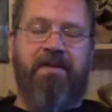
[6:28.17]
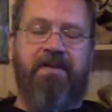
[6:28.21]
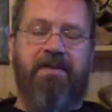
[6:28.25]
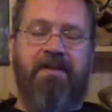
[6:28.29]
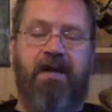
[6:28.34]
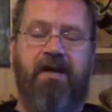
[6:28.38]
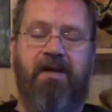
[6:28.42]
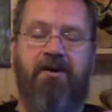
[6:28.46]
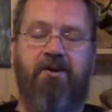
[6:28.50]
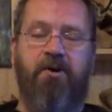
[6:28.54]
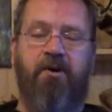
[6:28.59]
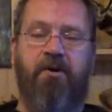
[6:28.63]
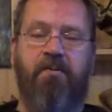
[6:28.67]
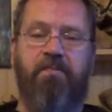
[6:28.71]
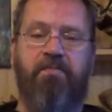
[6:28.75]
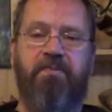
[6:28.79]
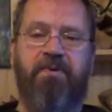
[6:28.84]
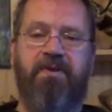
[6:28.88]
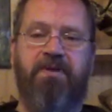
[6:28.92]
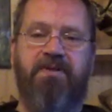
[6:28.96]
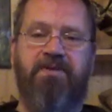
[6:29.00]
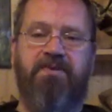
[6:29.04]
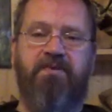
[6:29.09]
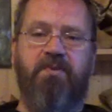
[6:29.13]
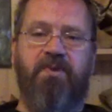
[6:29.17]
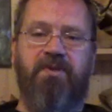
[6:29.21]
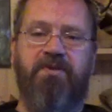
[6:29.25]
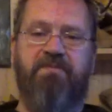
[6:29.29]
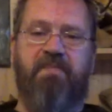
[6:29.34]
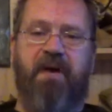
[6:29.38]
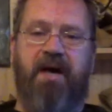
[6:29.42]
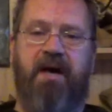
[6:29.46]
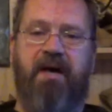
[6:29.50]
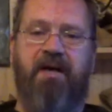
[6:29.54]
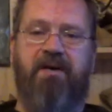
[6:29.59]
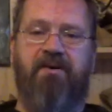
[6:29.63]
Katie Hopkins was
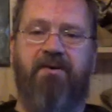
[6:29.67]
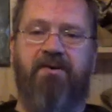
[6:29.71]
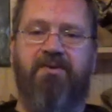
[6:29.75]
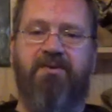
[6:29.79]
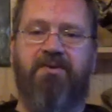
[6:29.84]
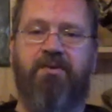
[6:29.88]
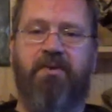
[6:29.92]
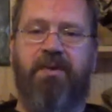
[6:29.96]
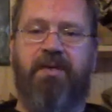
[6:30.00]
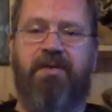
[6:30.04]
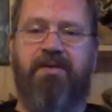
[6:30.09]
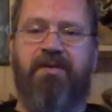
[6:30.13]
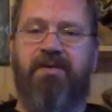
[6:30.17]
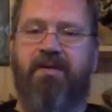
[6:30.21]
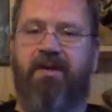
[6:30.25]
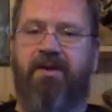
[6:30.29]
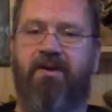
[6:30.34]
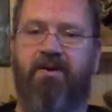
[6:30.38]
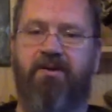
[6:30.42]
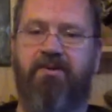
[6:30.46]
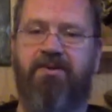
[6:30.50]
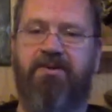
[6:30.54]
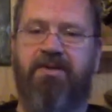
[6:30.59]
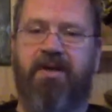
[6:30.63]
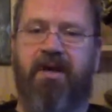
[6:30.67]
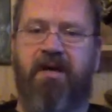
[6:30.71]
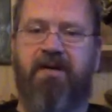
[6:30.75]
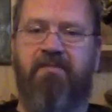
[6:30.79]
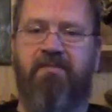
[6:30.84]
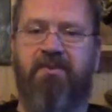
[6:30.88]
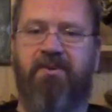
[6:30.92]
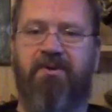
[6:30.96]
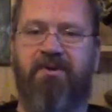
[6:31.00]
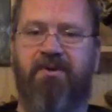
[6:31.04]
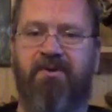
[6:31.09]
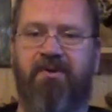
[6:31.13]
banned on Twitter a long
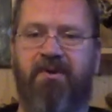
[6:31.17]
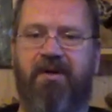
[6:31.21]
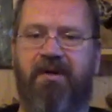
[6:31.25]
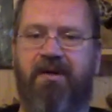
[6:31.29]
time ago,